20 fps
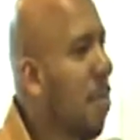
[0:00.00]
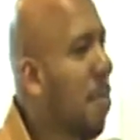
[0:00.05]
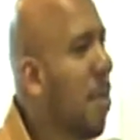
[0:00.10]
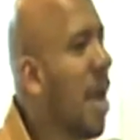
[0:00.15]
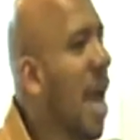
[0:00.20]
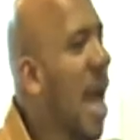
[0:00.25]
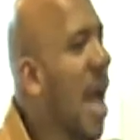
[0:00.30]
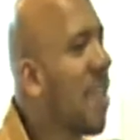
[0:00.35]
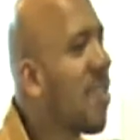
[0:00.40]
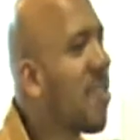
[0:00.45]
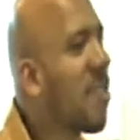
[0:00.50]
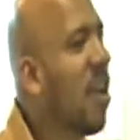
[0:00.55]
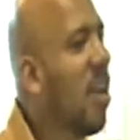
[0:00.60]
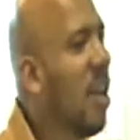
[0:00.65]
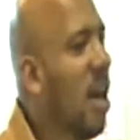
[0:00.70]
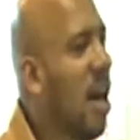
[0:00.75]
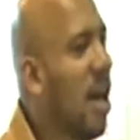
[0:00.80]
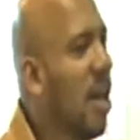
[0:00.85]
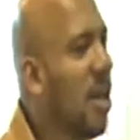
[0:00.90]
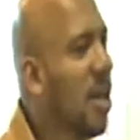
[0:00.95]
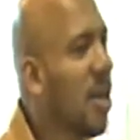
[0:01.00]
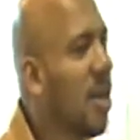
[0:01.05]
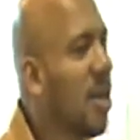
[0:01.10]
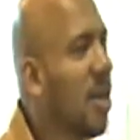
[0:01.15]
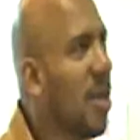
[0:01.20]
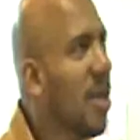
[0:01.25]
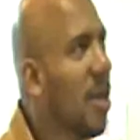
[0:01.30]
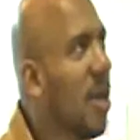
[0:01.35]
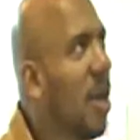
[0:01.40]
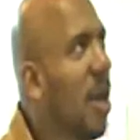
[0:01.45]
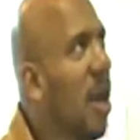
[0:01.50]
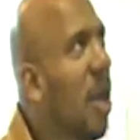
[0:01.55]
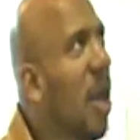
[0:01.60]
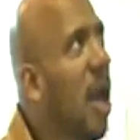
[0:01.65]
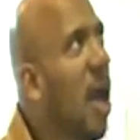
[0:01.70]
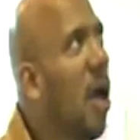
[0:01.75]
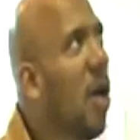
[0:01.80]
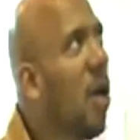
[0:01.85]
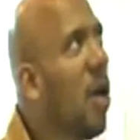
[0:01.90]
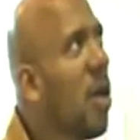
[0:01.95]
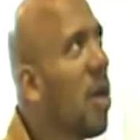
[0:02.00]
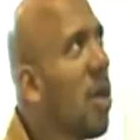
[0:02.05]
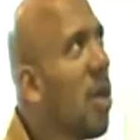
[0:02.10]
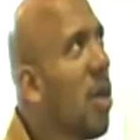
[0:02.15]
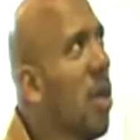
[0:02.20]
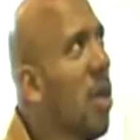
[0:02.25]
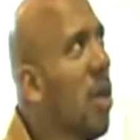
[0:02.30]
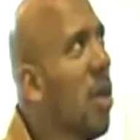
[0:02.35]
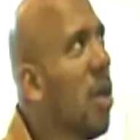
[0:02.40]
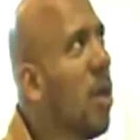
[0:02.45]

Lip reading: But ask Allah, Allah,